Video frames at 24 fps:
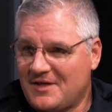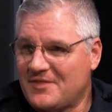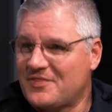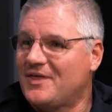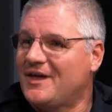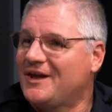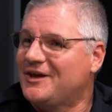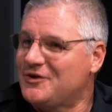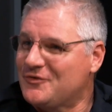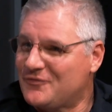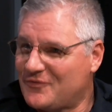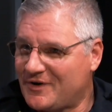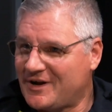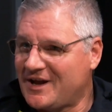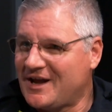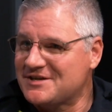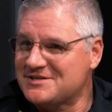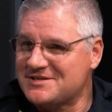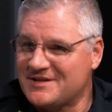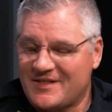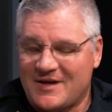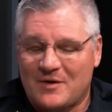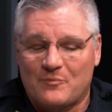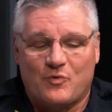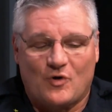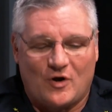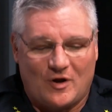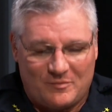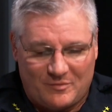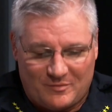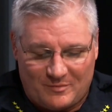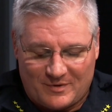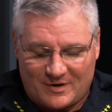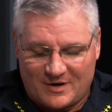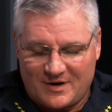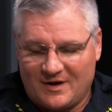Thank you for catching that,
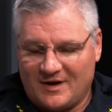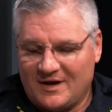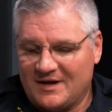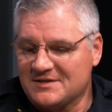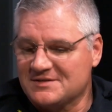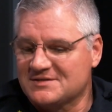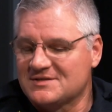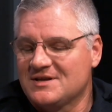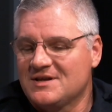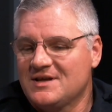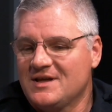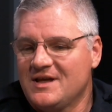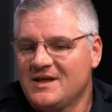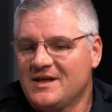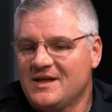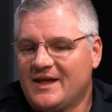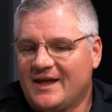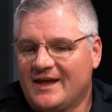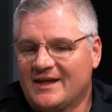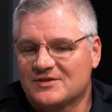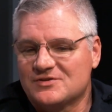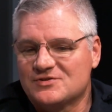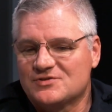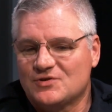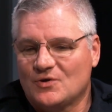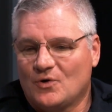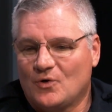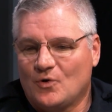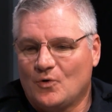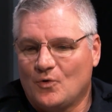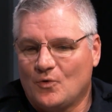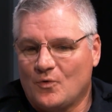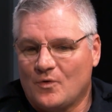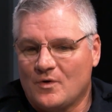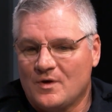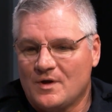probable cause. And
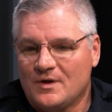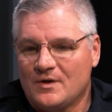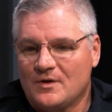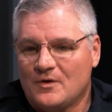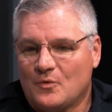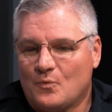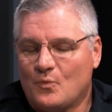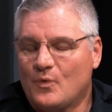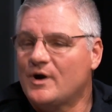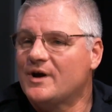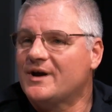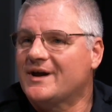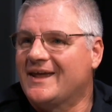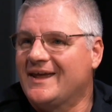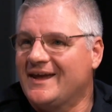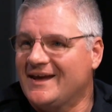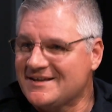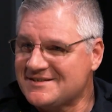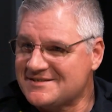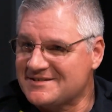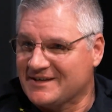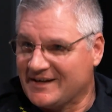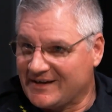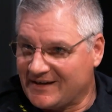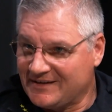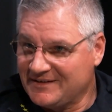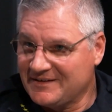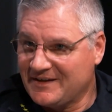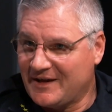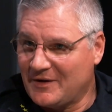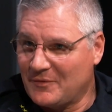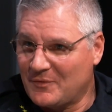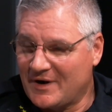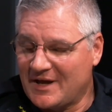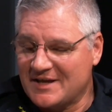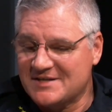so we're guessing,
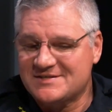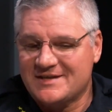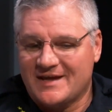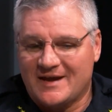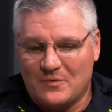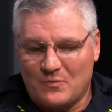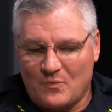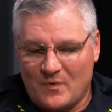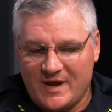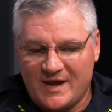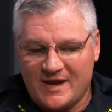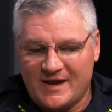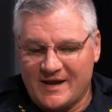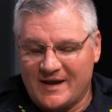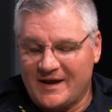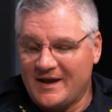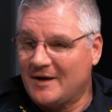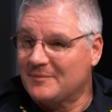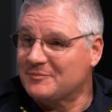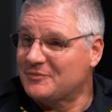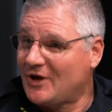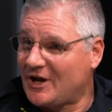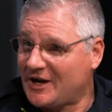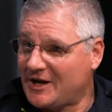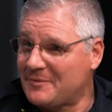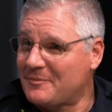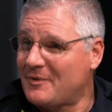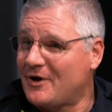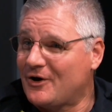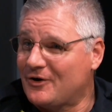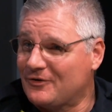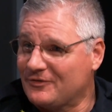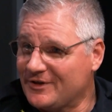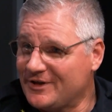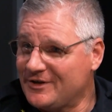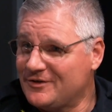and when I say we, I'm talking about
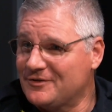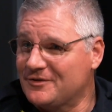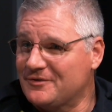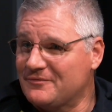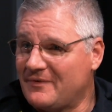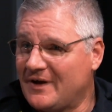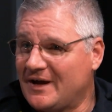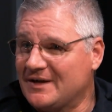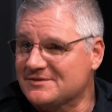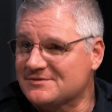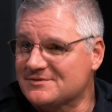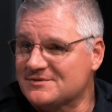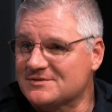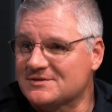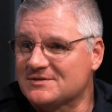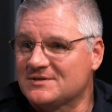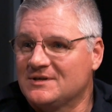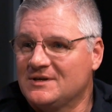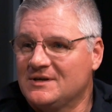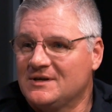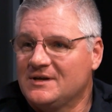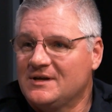our legal advisors.